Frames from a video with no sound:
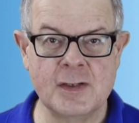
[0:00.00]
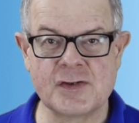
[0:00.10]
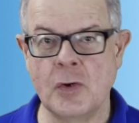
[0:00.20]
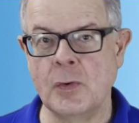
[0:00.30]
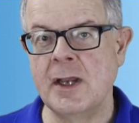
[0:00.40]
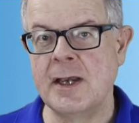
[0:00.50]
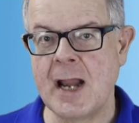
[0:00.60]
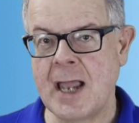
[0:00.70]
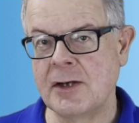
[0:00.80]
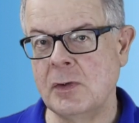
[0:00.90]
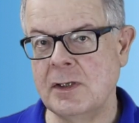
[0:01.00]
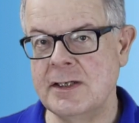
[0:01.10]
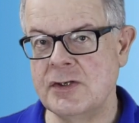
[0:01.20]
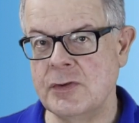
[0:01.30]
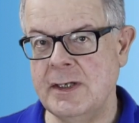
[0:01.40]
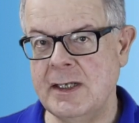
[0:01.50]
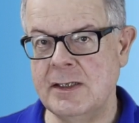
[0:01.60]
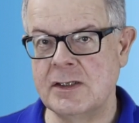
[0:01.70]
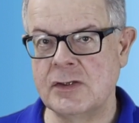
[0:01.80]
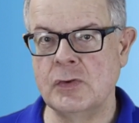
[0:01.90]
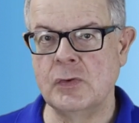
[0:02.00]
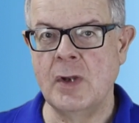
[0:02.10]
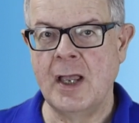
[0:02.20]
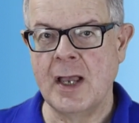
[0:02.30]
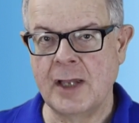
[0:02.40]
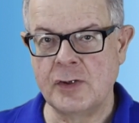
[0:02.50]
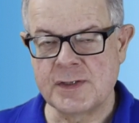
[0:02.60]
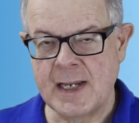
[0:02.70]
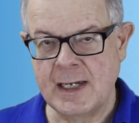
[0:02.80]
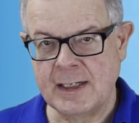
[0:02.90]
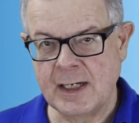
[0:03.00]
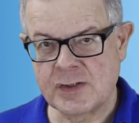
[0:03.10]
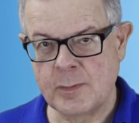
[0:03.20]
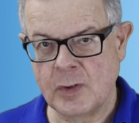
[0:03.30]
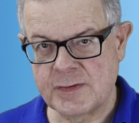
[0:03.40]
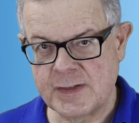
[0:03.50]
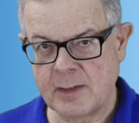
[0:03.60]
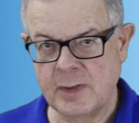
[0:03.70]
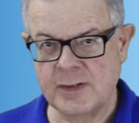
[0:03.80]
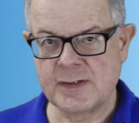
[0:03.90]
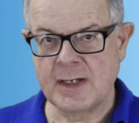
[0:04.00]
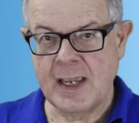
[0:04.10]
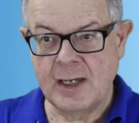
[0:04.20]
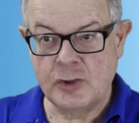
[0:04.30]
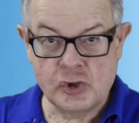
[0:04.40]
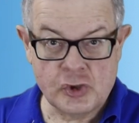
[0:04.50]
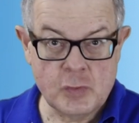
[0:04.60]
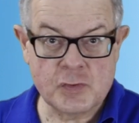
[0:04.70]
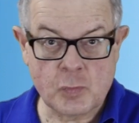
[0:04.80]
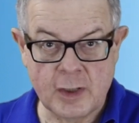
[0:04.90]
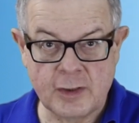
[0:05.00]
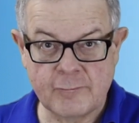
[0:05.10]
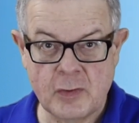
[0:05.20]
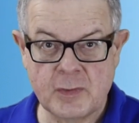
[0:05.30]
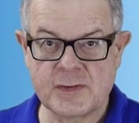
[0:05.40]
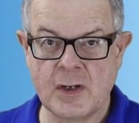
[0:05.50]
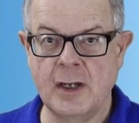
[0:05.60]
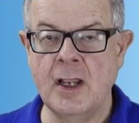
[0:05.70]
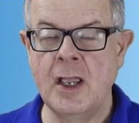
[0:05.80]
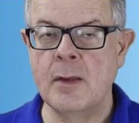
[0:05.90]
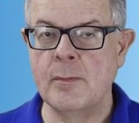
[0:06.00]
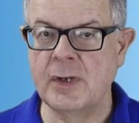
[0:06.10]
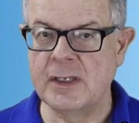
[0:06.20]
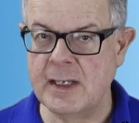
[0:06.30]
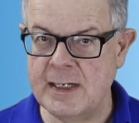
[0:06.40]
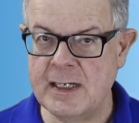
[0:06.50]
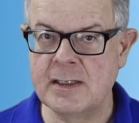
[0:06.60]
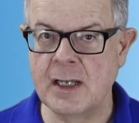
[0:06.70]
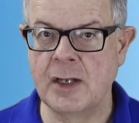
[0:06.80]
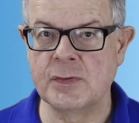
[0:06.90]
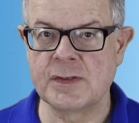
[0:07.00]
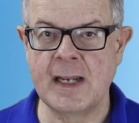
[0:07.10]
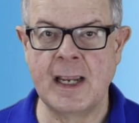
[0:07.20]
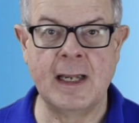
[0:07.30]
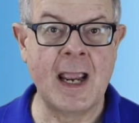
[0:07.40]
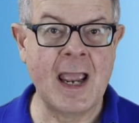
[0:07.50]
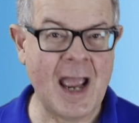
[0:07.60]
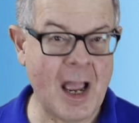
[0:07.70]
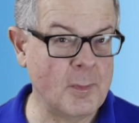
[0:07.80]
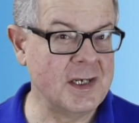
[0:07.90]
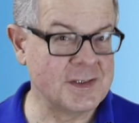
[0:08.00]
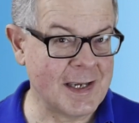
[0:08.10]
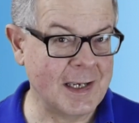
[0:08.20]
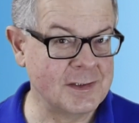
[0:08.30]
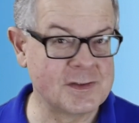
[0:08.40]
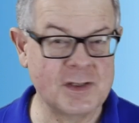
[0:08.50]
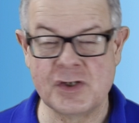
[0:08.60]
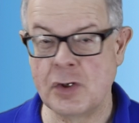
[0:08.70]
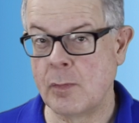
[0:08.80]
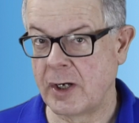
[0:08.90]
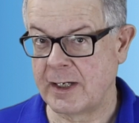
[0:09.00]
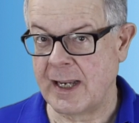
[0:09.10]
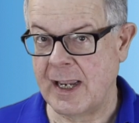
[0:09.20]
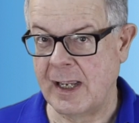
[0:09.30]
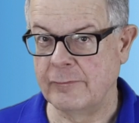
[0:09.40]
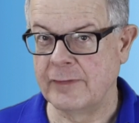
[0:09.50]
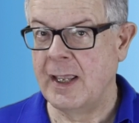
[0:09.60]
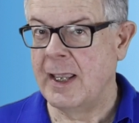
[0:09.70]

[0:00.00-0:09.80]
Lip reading: So not only do you need to understand customer segments and choose one to focus on, but you need to understand how many sides does your market have.